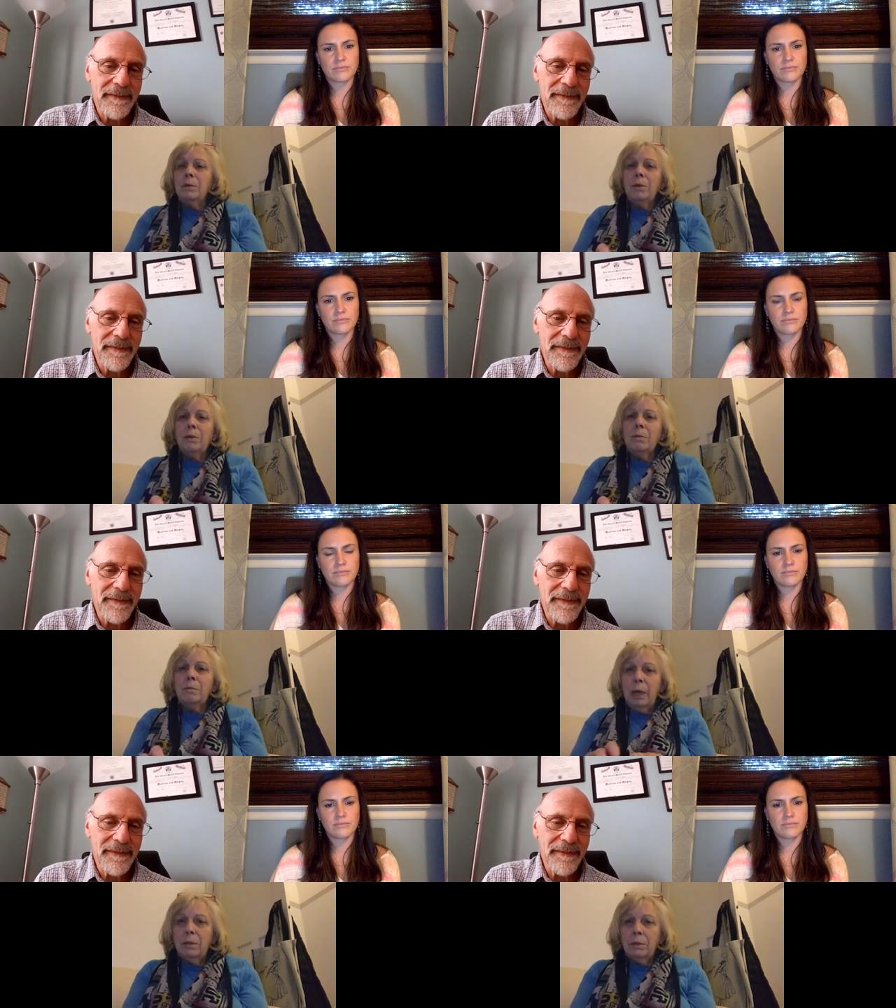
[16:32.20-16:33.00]
Speaker 1: not
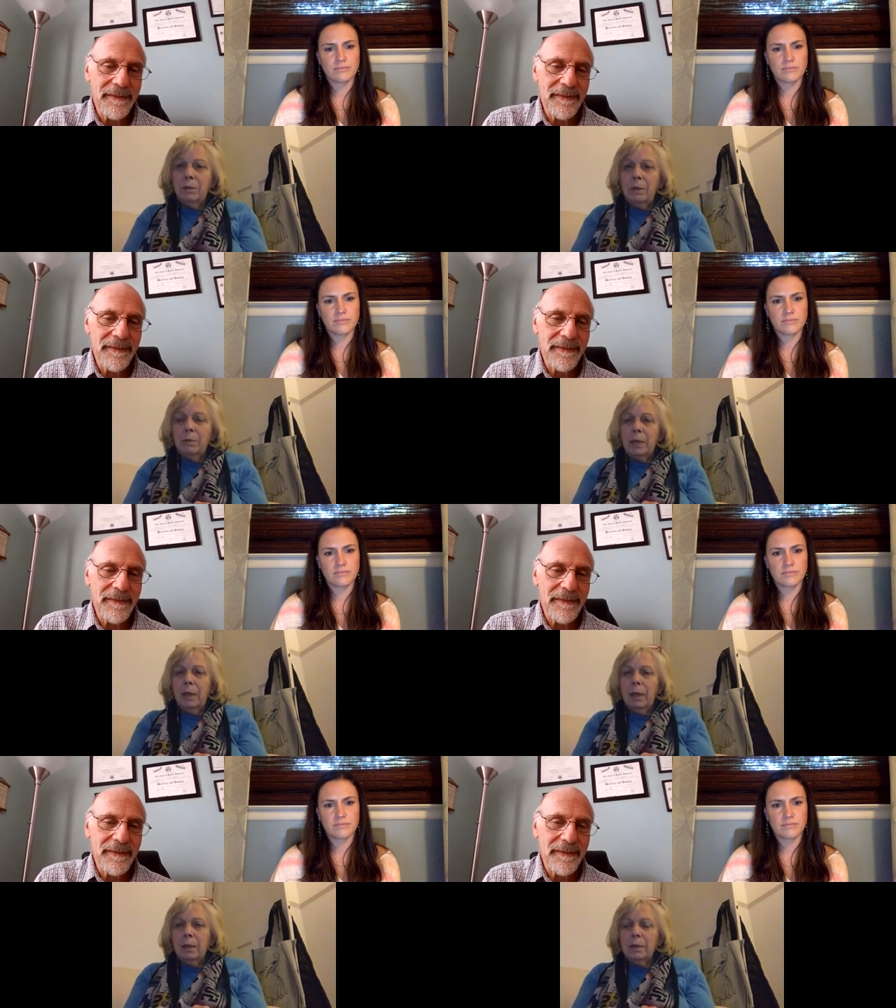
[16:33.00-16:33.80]
mainstream i
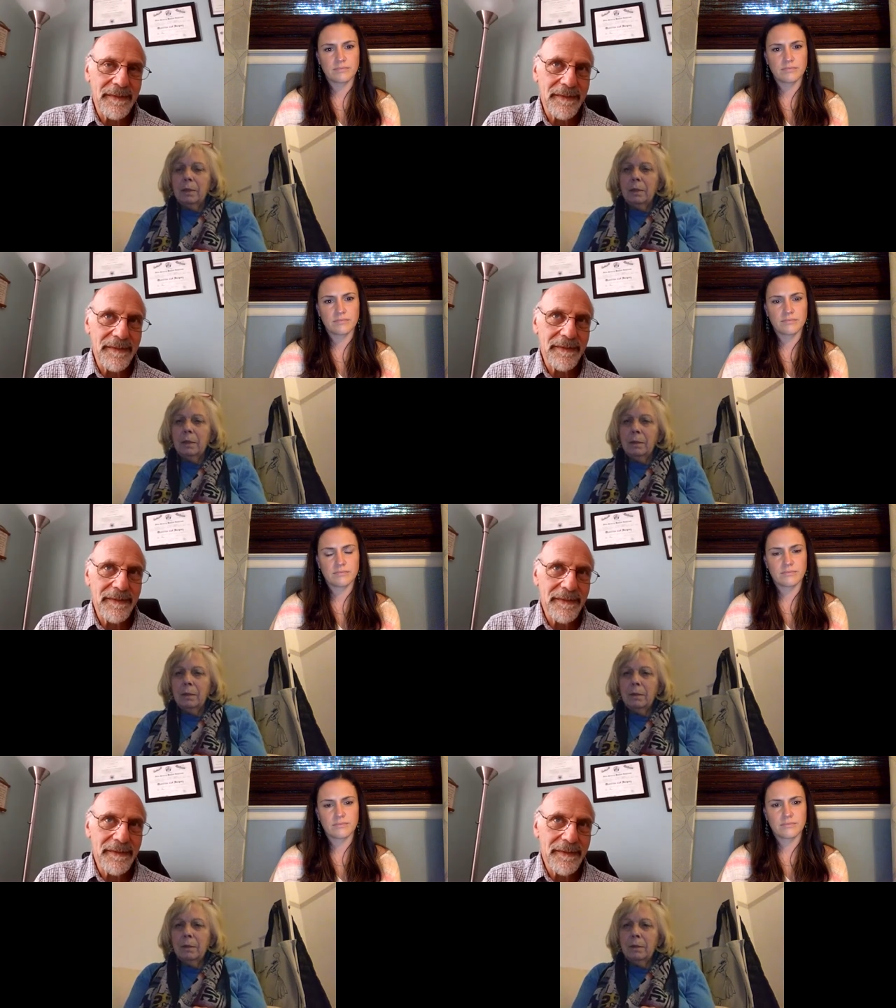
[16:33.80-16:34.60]
guess
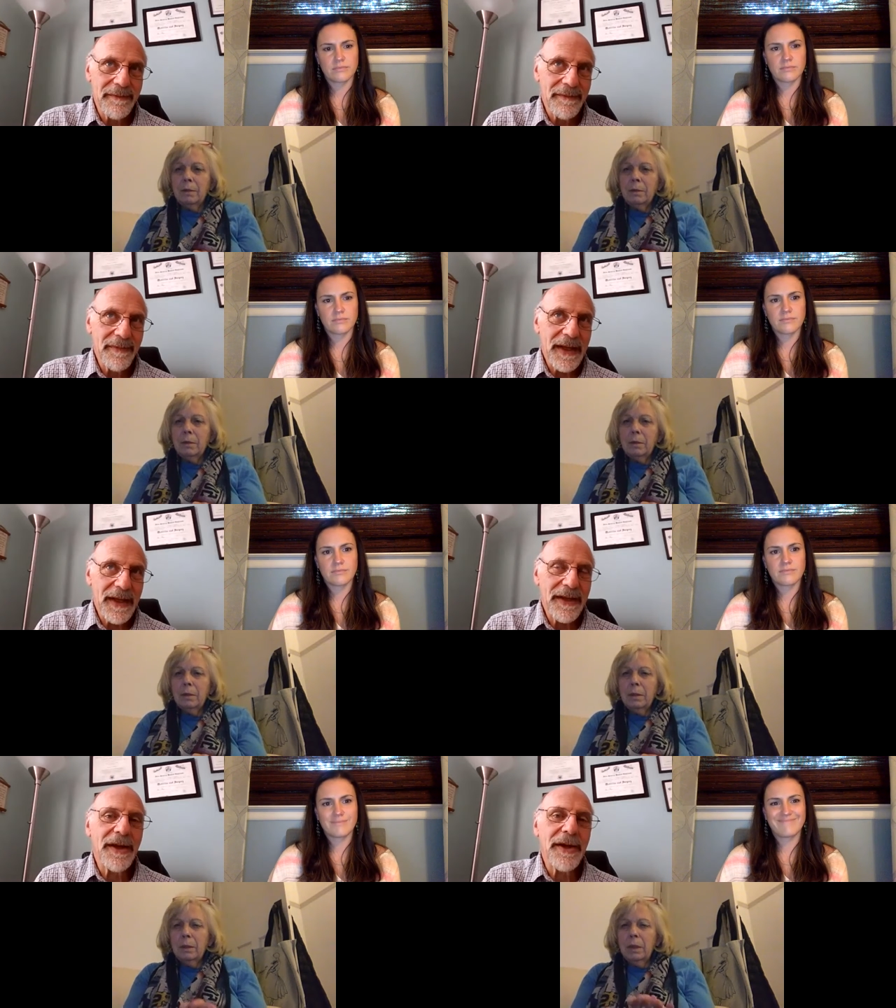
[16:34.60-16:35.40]

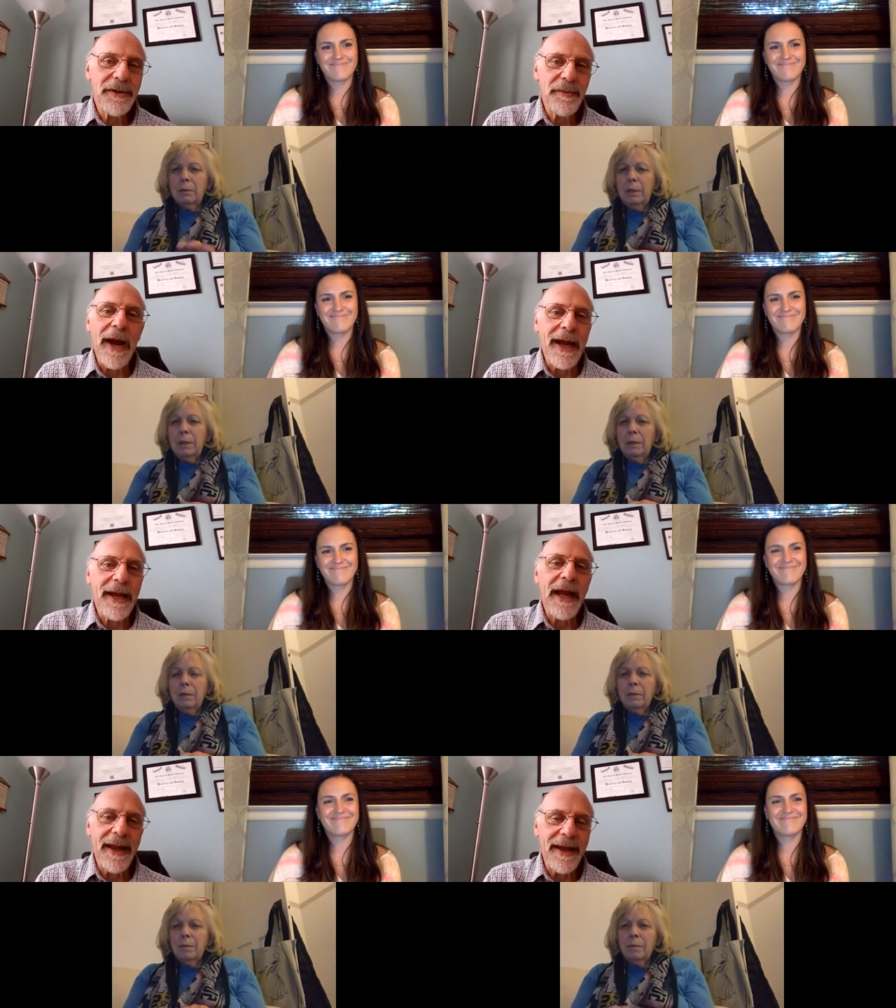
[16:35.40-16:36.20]
Speaker 2: you could I mean, right
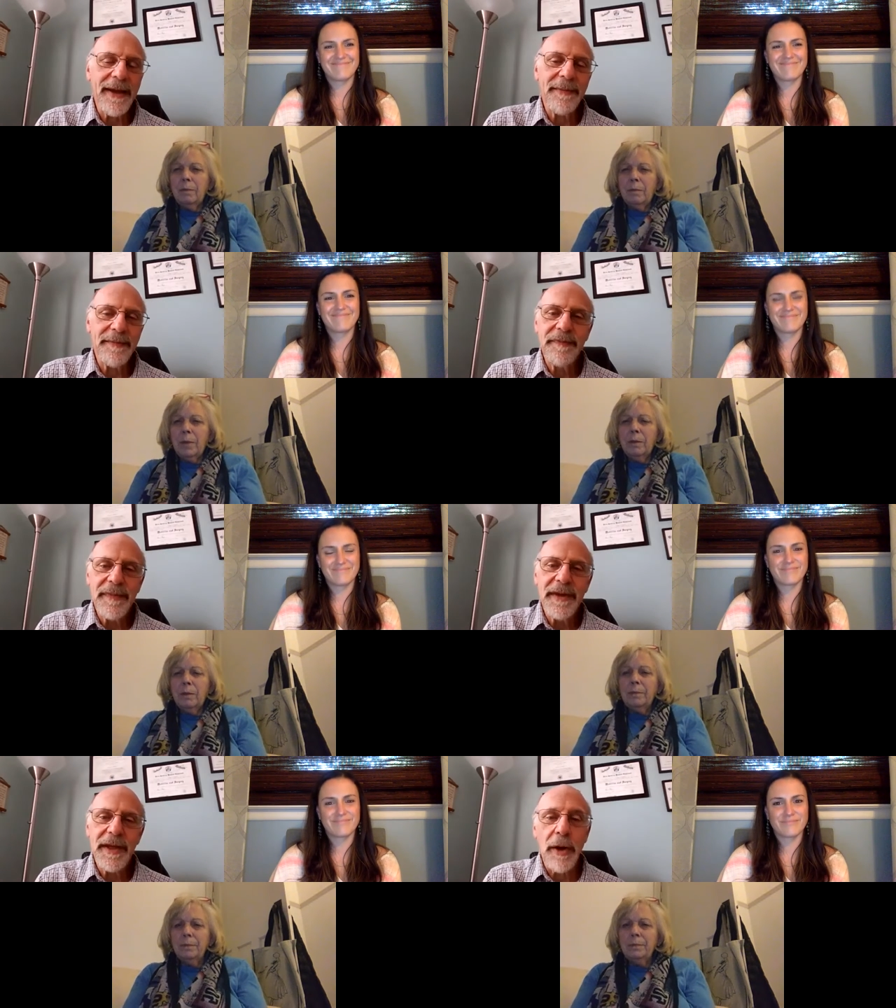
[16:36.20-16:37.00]
i am um,
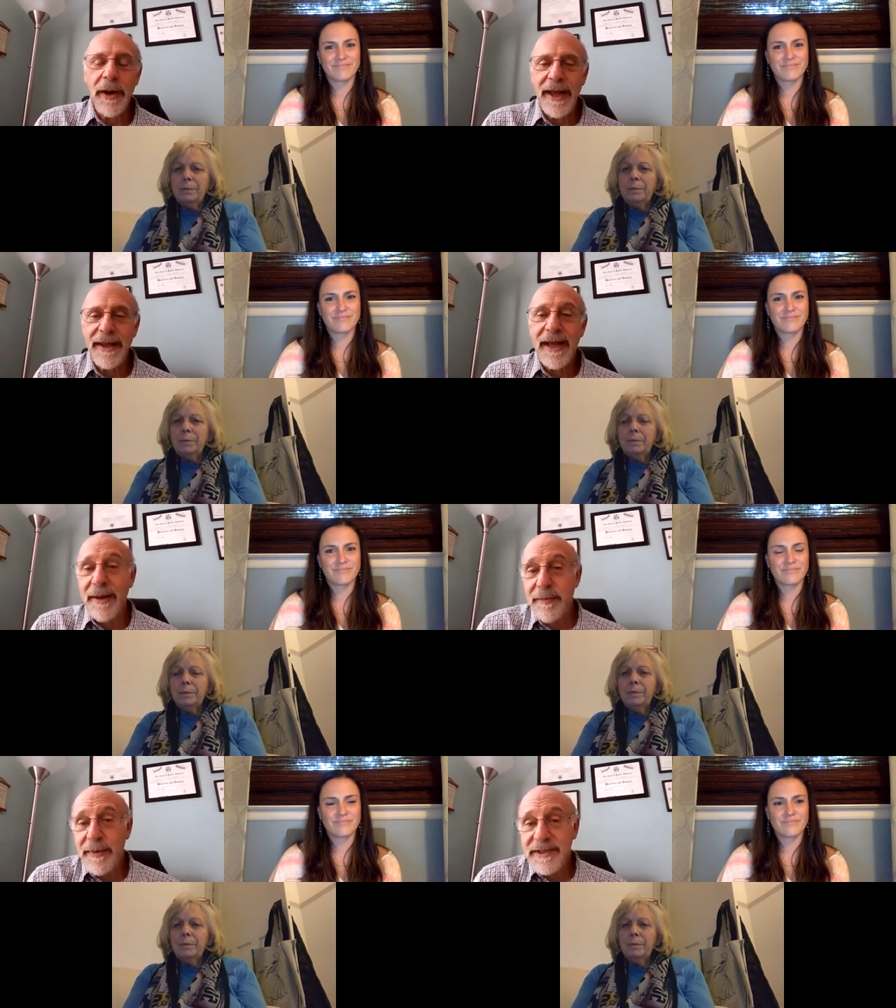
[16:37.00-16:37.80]
you know mm i
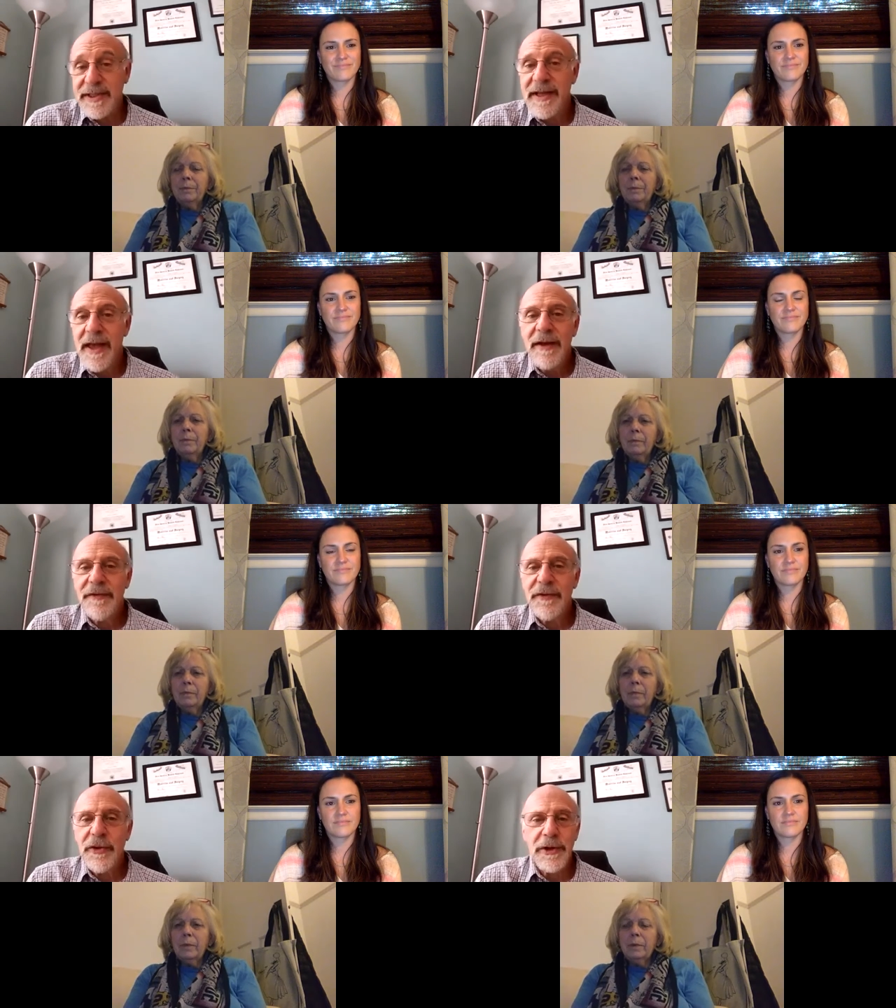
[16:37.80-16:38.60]
i was
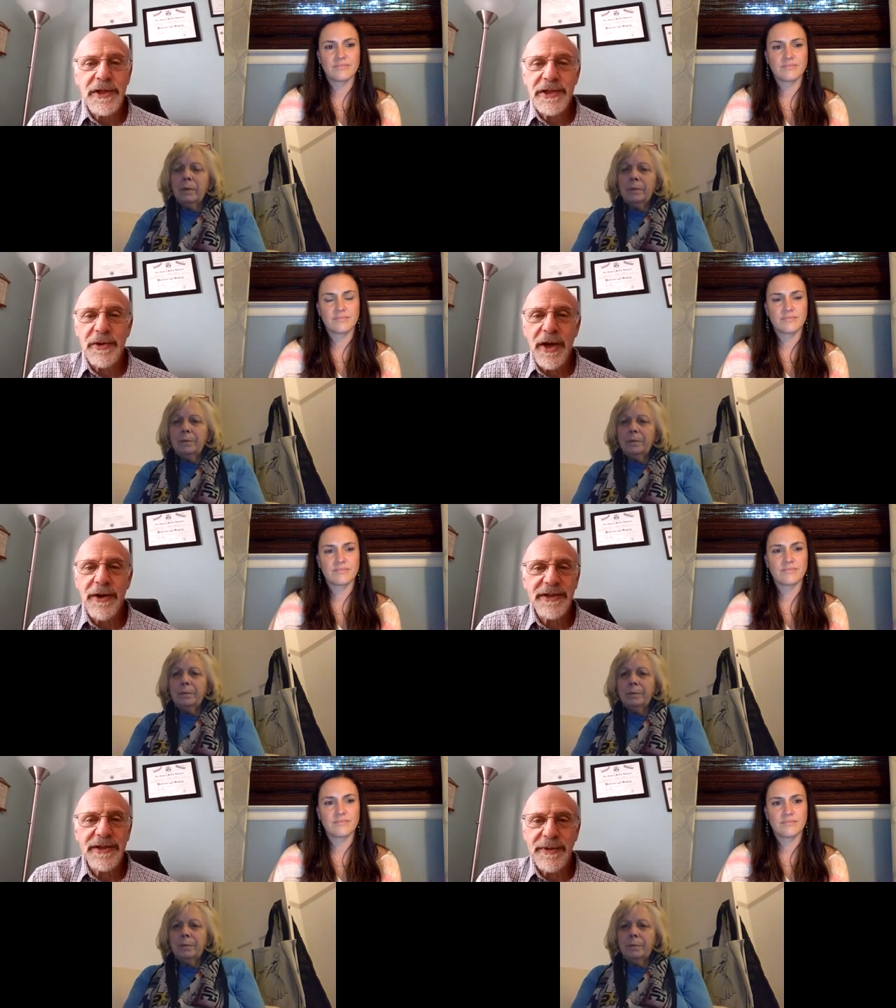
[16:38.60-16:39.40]
for 32
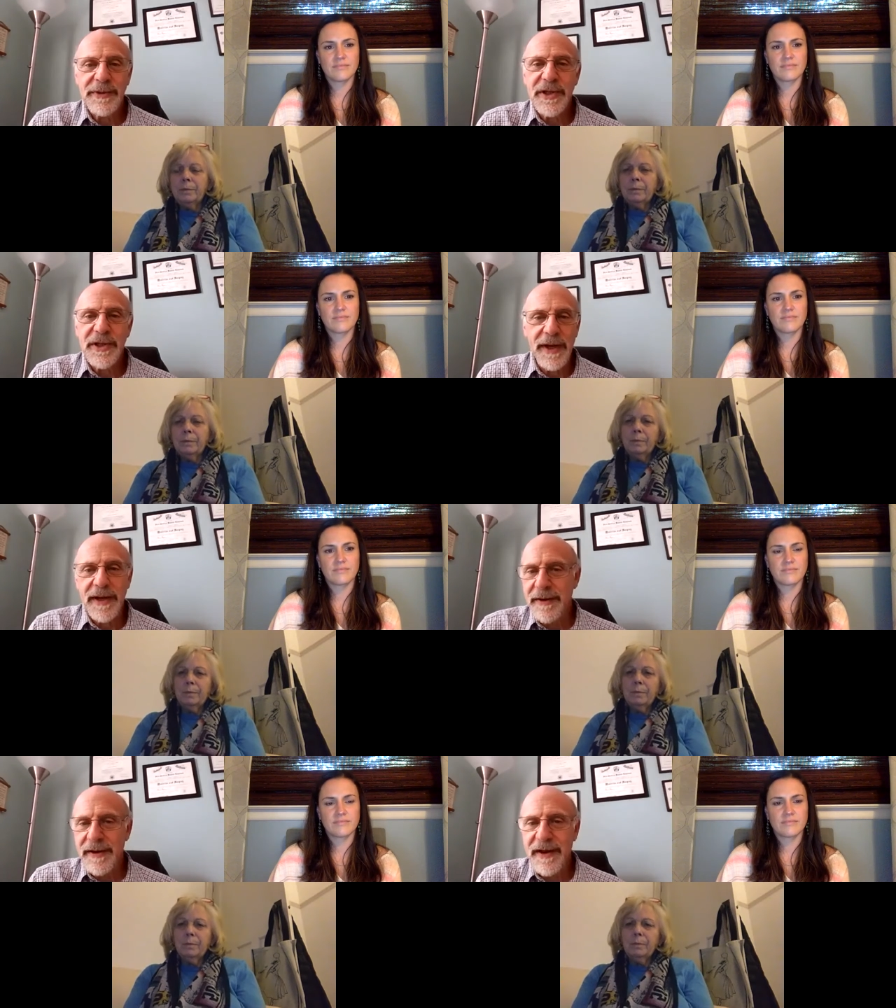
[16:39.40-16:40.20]
years i was
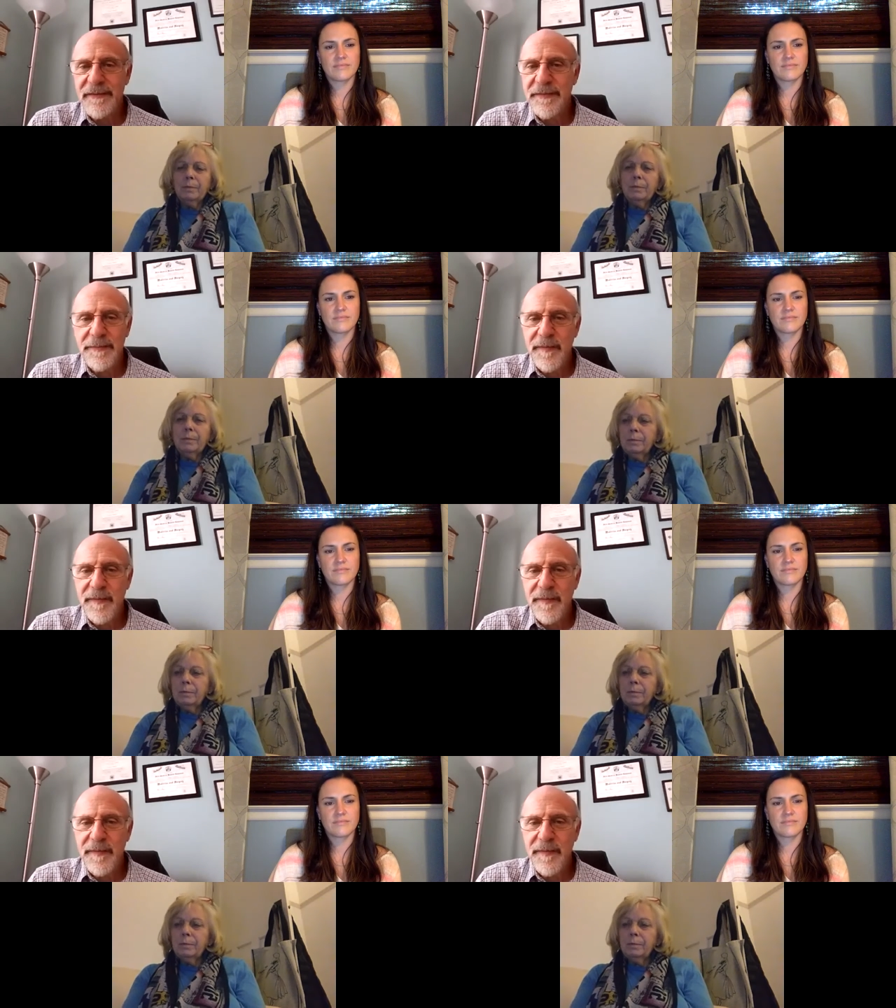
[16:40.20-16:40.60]
doing com-